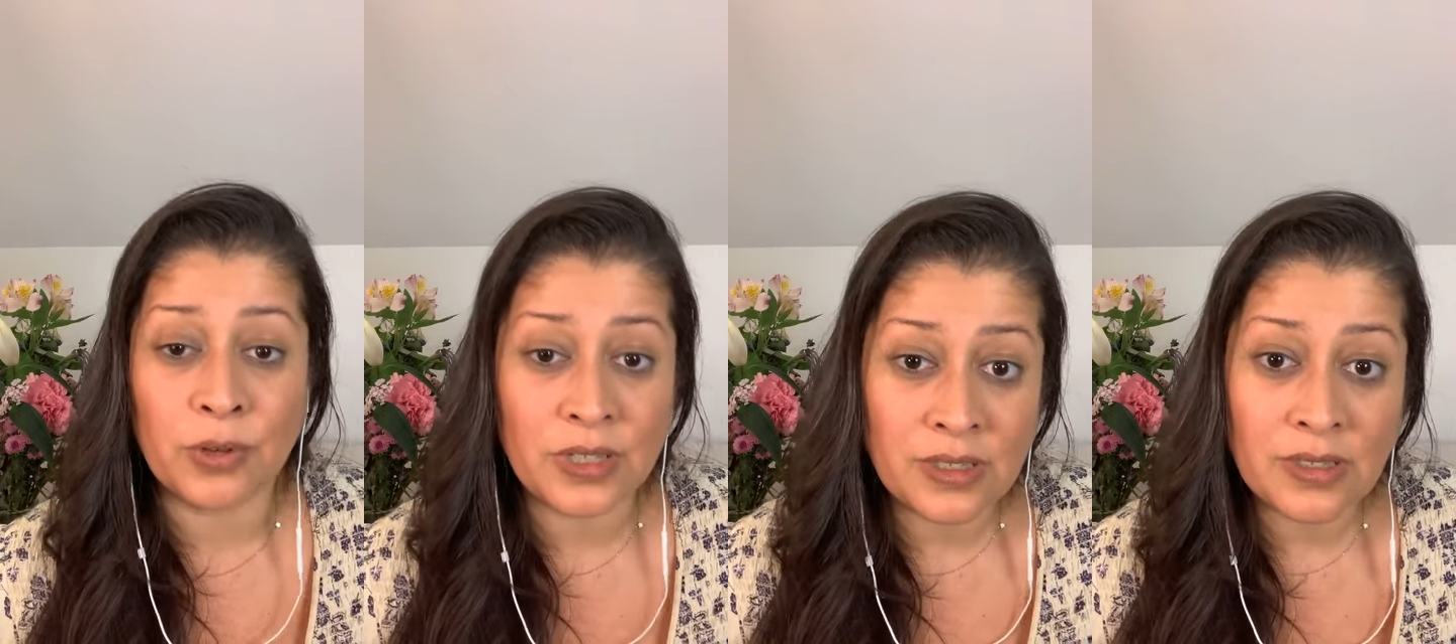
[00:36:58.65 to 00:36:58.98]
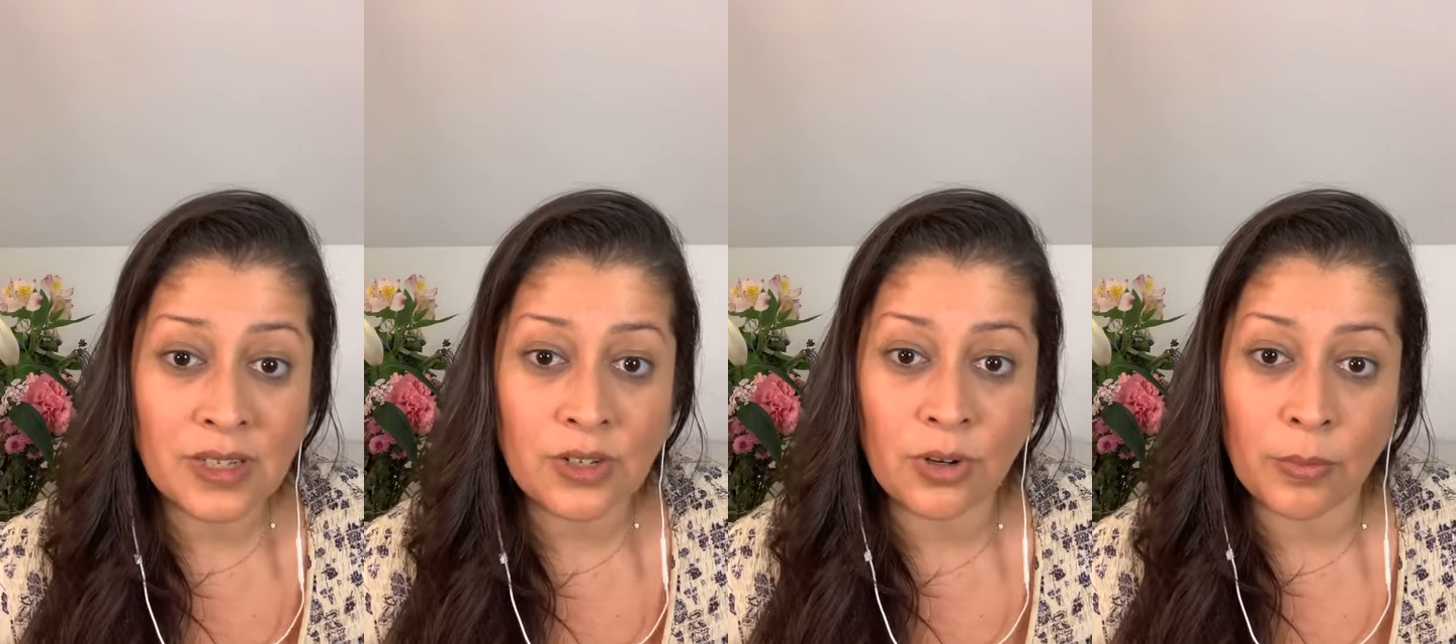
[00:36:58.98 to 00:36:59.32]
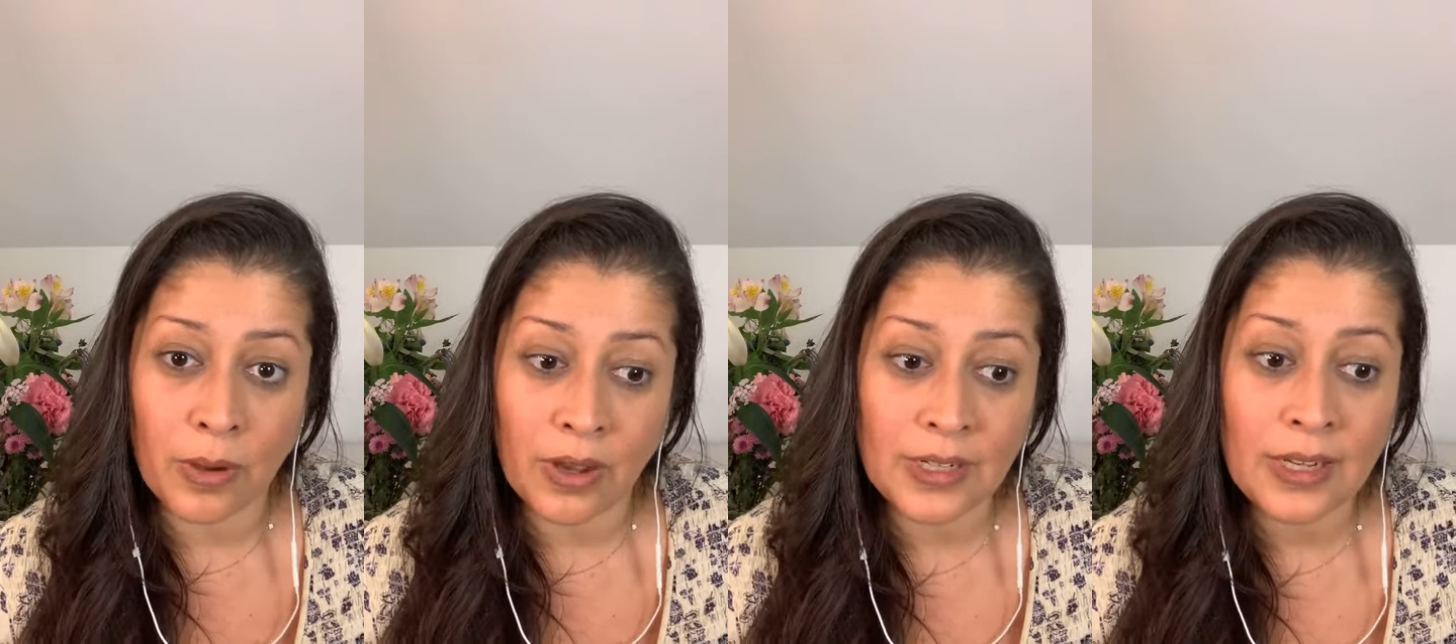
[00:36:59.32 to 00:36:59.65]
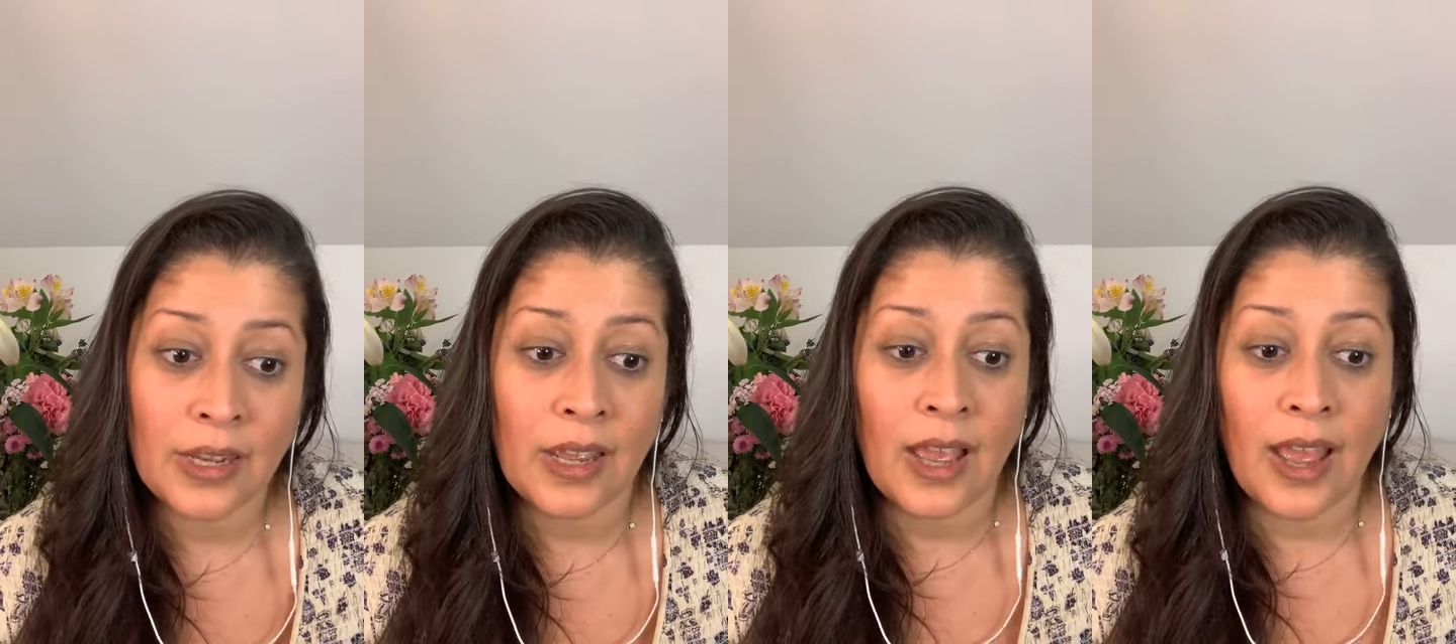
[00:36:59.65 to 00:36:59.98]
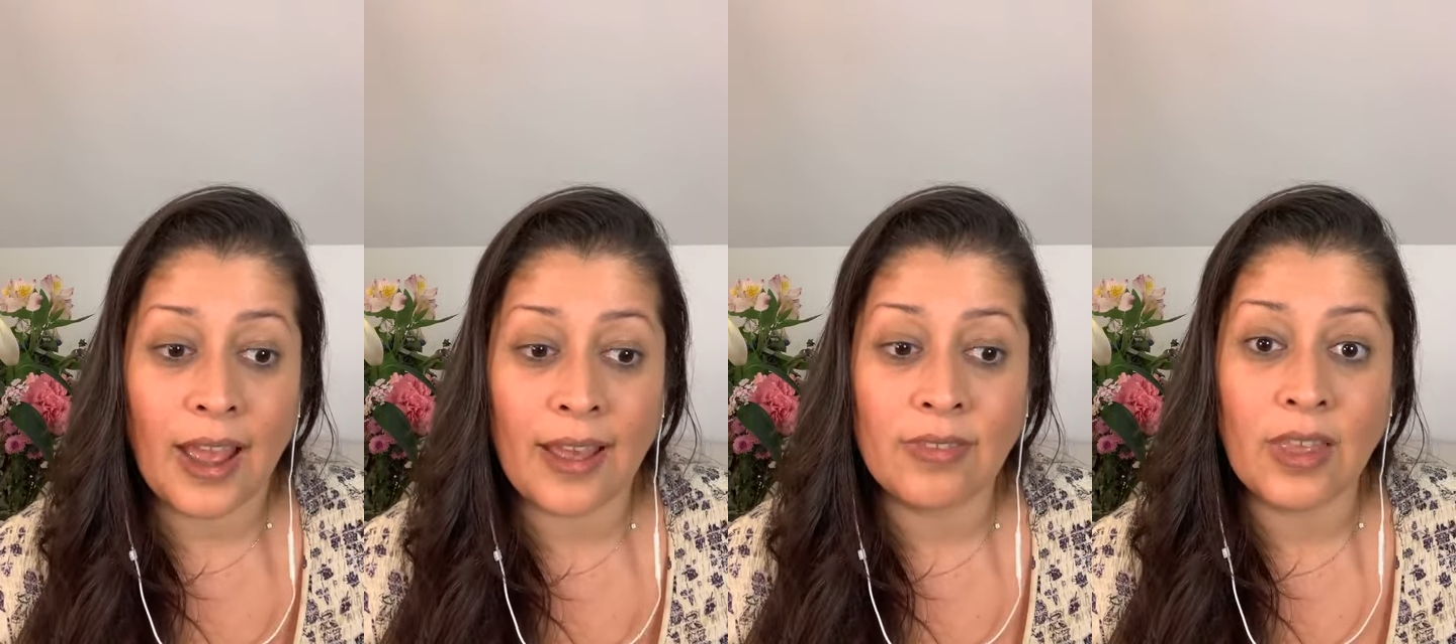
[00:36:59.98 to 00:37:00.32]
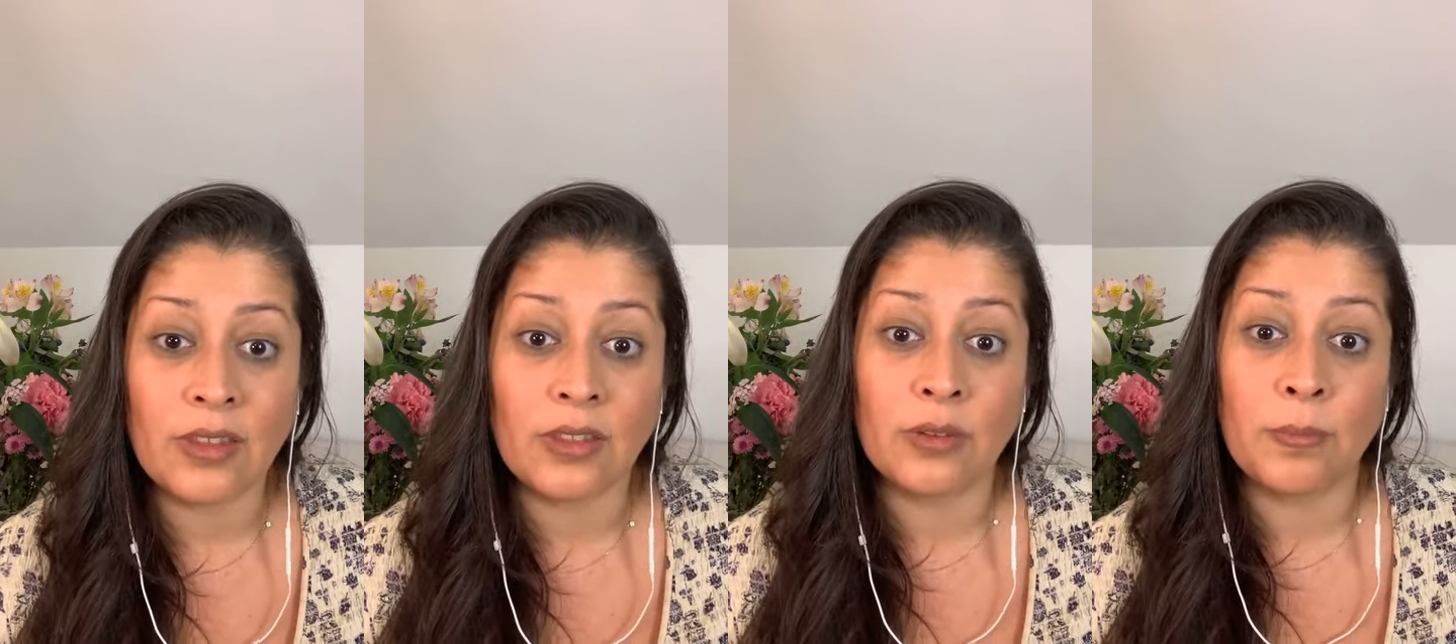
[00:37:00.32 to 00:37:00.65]
poisons in your body, and
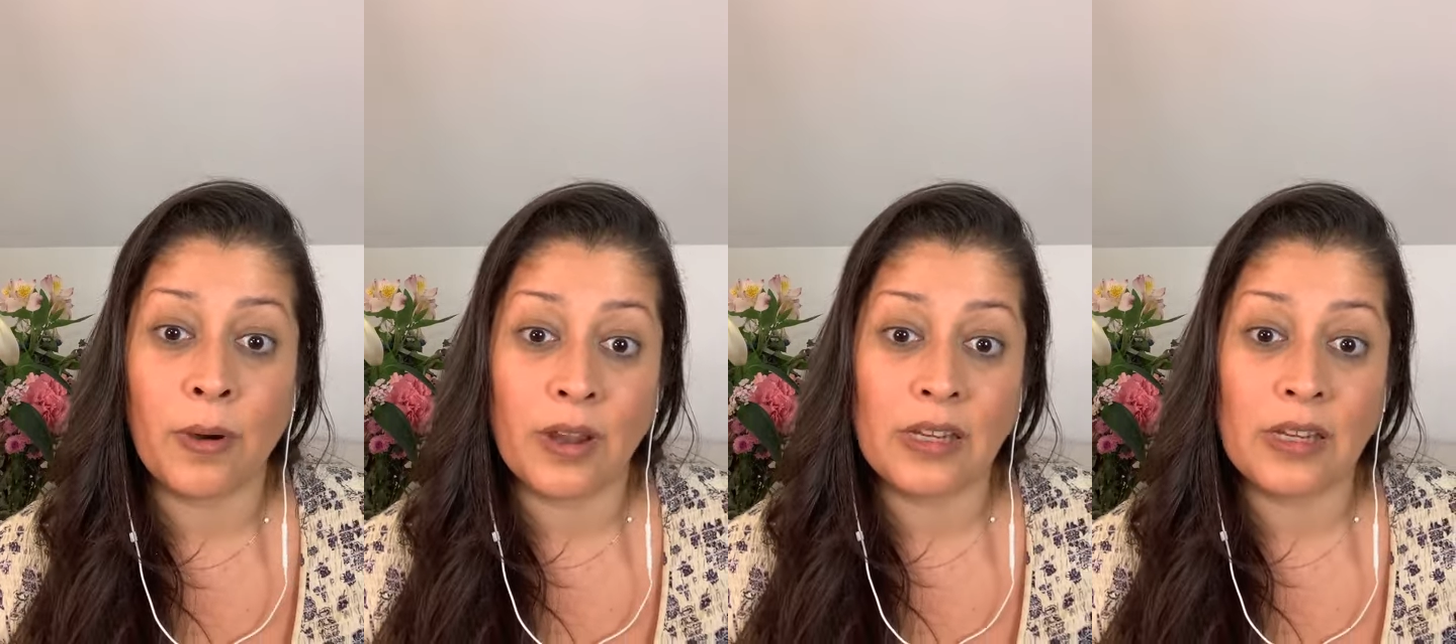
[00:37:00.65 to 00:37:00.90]
then the